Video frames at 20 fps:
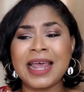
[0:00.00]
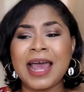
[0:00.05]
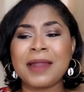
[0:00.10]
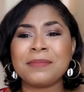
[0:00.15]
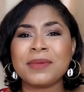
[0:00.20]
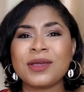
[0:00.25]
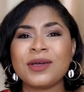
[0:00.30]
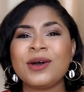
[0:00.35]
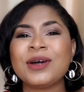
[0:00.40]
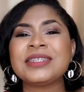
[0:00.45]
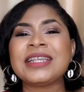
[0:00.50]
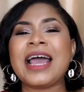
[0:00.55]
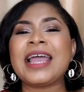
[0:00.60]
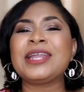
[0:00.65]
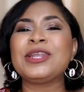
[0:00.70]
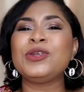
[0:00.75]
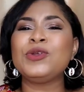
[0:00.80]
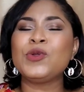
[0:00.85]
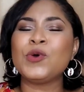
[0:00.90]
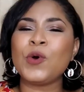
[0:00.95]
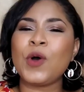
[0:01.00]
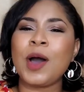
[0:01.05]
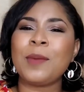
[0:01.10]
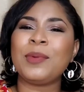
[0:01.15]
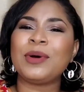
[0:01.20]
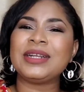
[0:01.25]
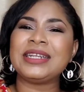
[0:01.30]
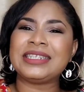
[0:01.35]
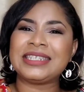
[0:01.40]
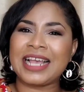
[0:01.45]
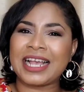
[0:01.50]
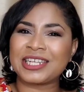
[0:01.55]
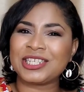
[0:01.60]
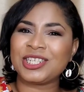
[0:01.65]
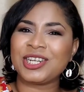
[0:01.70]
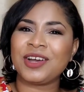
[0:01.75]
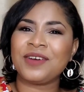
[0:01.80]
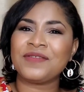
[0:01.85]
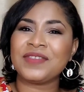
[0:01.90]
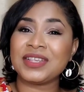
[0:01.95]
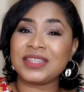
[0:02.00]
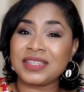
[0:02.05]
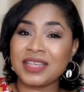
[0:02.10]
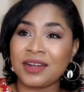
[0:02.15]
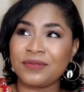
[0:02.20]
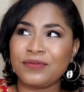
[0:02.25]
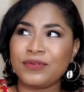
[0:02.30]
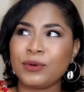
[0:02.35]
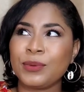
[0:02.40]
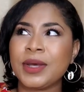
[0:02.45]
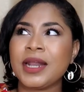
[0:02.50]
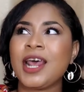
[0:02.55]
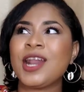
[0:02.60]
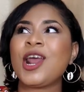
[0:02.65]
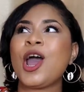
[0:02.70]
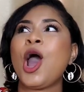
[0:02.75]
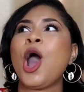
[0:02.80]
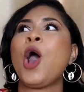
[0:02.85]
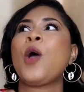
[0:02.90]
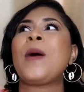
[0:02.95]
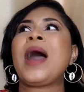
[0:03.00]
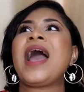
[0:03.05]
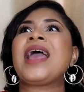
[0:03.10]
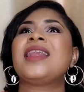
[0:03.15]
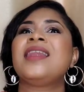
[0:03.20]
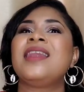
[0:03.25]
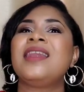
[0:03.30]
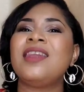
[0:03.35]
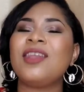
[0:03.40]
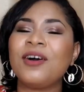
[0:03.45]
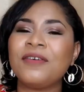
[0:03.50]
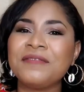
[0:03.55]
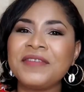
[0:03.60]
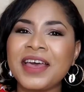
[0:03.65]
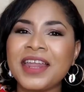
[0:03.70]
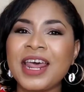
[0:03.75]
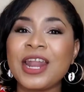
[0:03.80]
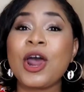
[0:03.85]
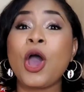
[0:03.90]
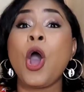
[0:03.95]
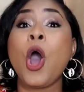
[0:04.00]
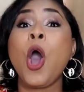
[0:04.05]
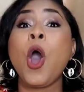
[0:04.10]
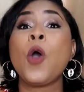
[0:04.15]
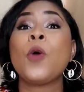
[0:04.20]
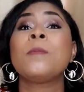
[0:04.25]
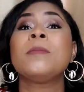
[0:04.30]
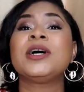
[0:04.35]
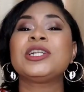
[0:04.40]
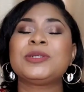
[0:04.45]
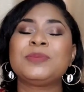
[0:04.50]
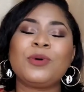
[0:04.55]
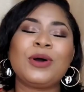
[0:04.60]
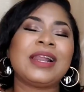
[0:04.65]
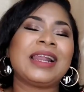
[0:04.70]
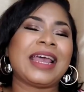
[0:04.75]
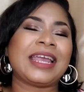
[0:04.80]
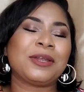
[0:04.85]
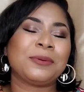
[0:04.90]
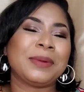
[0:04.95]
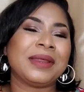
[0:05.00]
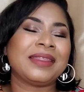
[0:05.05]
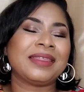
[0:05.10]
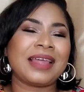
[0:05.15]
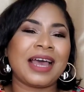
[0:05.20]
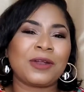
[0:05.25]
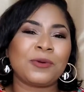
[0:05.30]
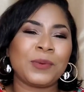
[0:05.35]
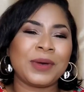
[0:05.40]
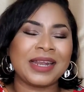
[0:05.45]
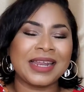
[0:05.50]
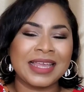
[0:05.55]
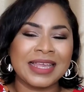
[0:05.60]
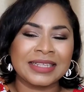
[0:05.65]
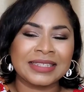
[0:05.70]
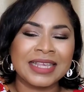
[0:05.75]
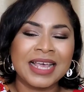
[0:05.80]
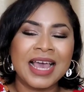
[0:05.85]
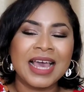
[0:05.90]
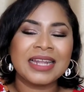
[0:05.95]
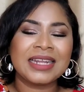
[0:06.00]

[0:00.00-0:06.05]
And because I know about the texture of the Sun Fluid and how I love that and how much more lightweight that one is,